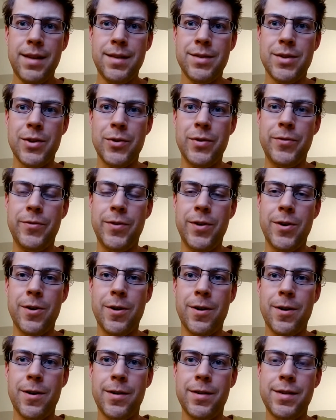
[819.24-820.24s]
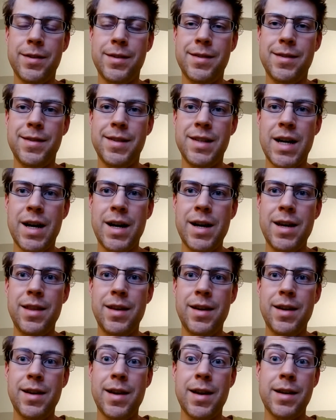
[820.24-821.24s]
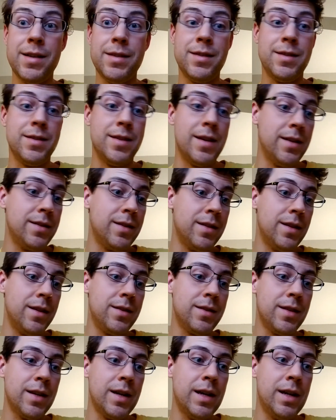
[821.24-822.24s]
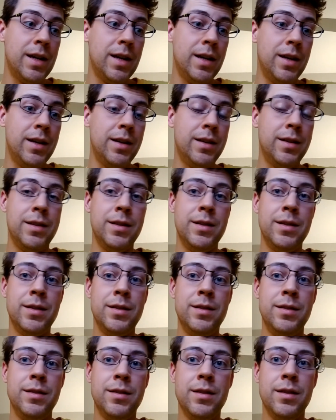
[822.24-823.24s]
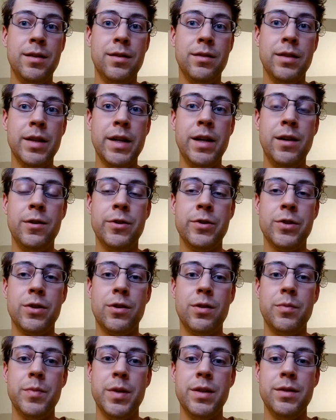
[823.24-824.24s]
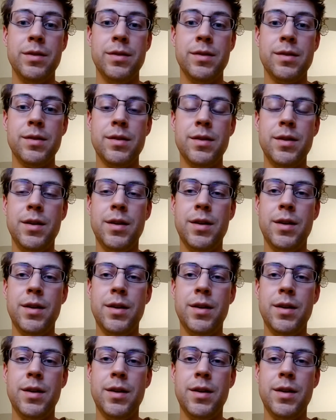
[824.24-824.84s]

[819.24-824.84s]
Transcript: So if you're tithing, as they say in later sermons,